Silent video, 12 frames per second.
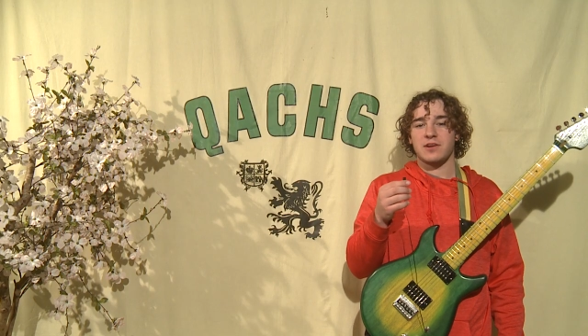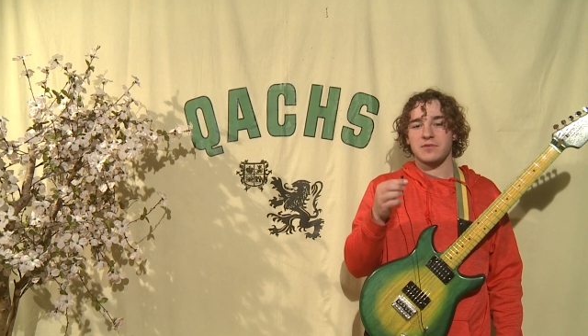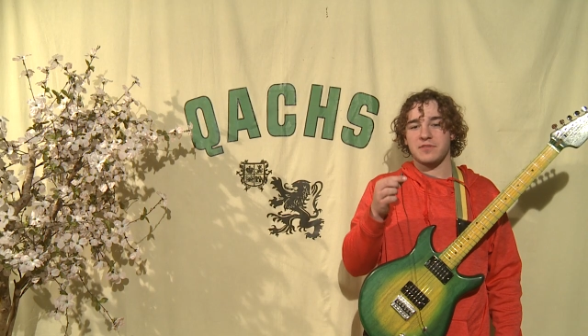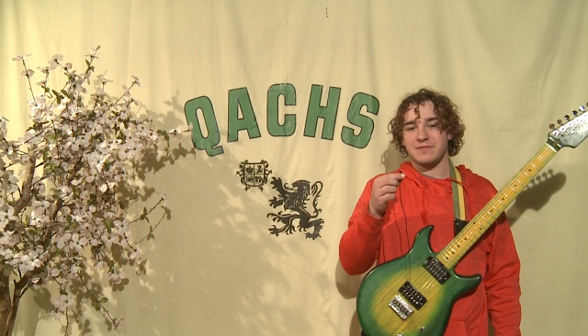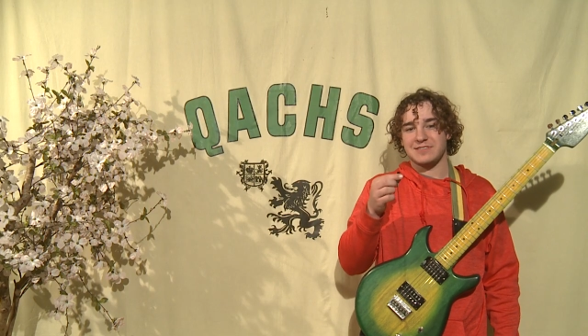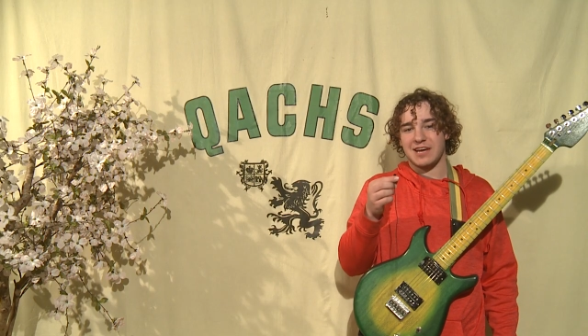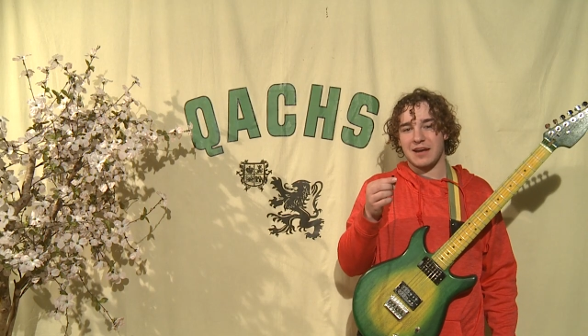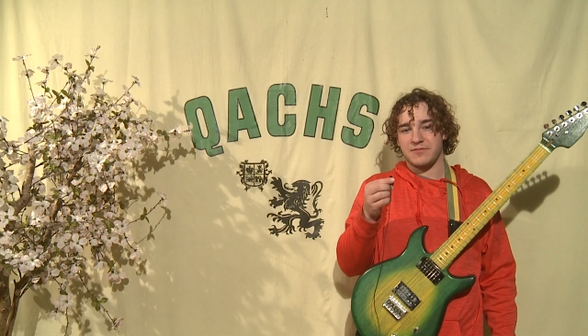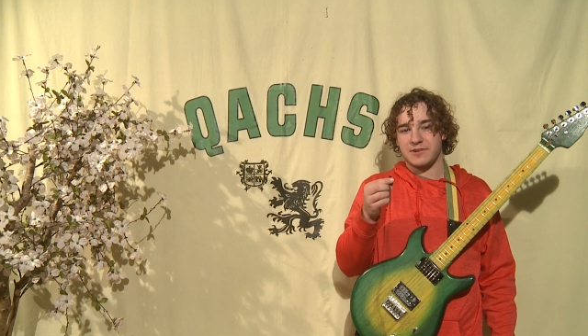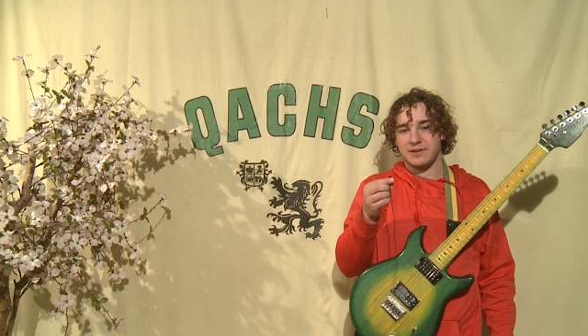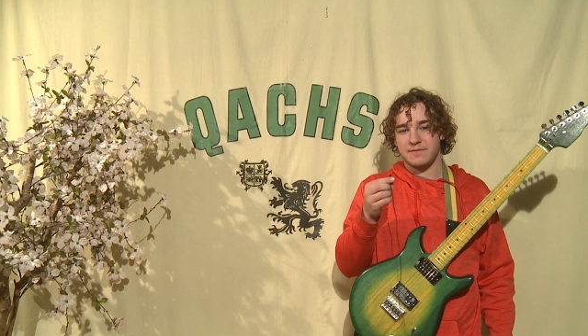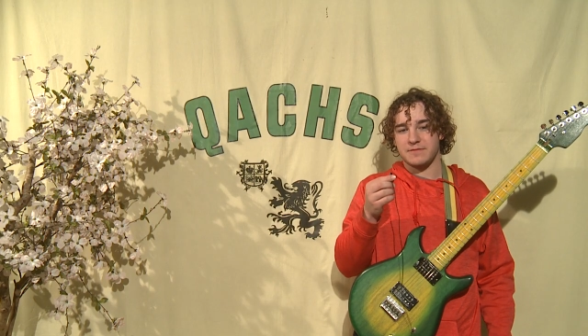with the
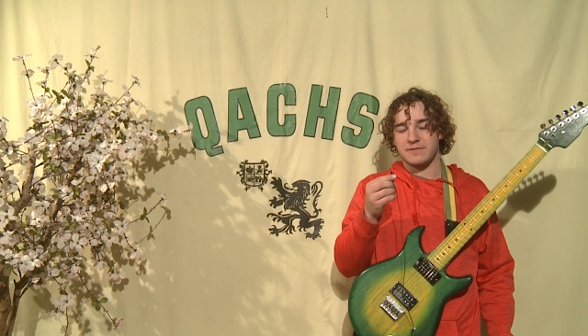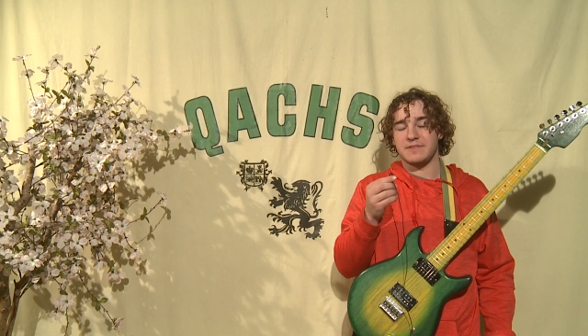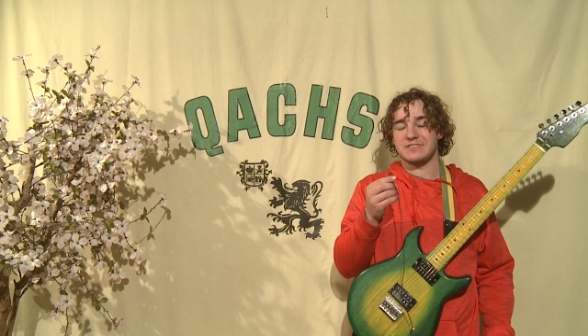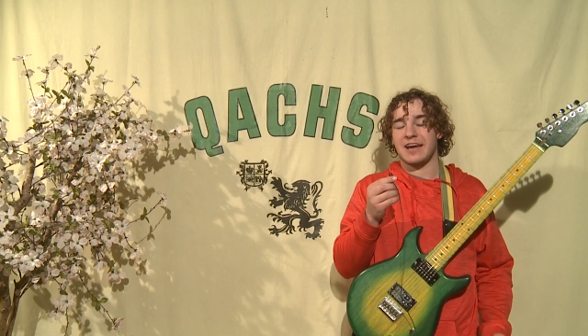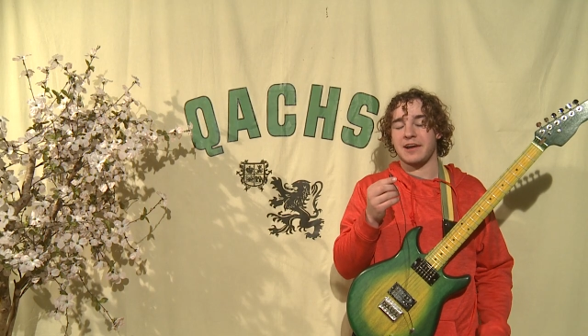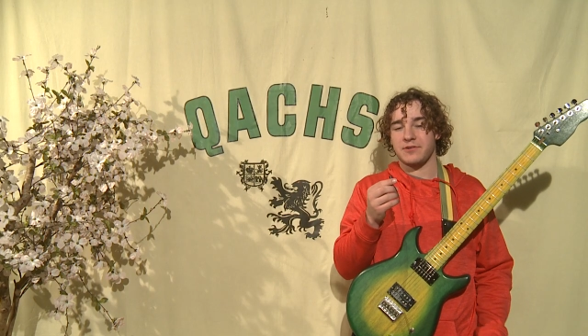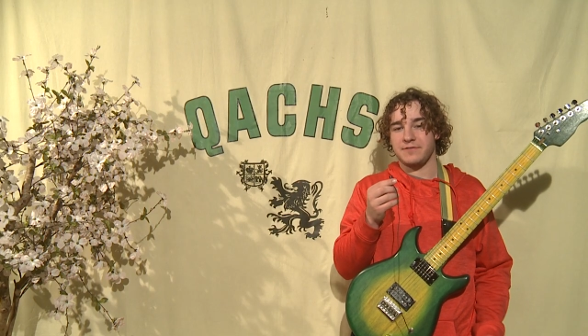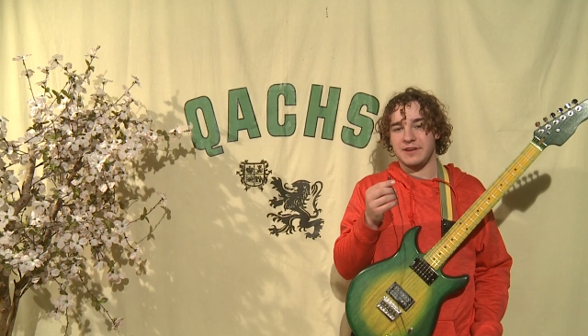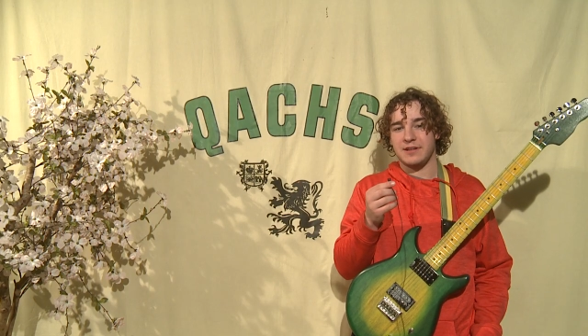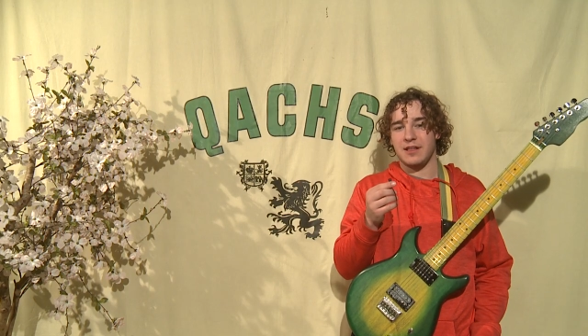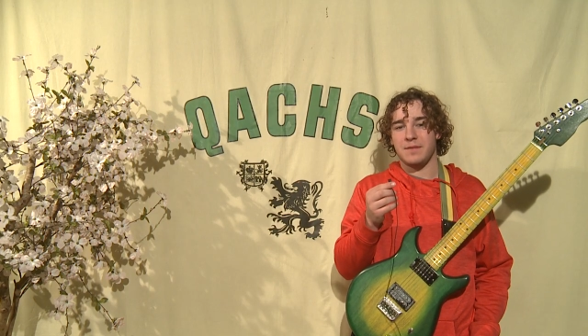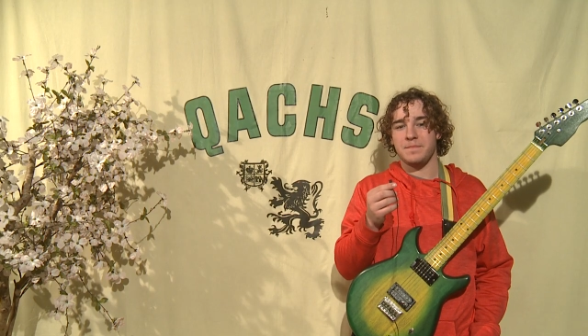photography, photography
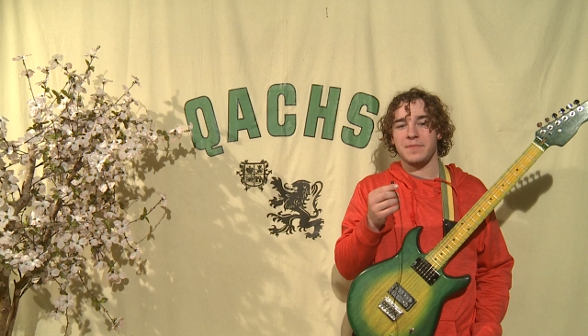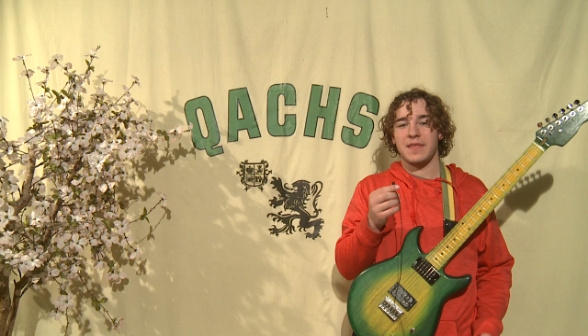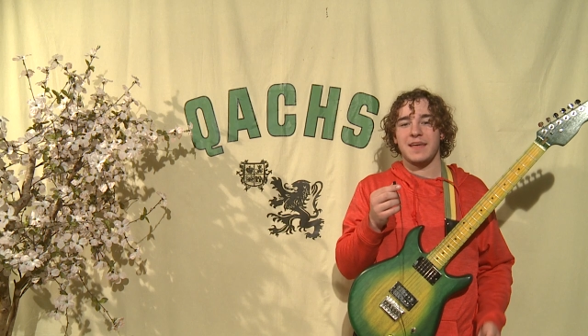club,